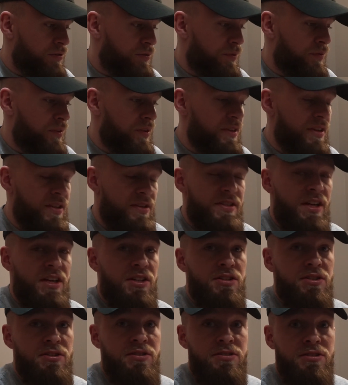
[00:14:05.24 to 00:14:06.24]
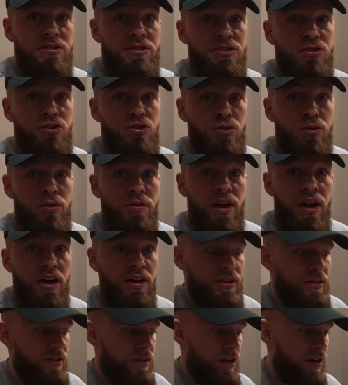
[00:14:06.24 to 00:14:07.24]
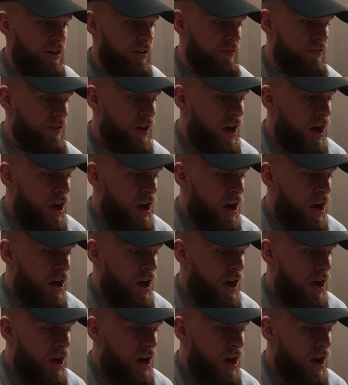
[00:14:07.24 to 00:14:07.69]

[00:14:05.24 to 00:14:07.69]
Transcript: off in these sessions and ensuring that I can kind of,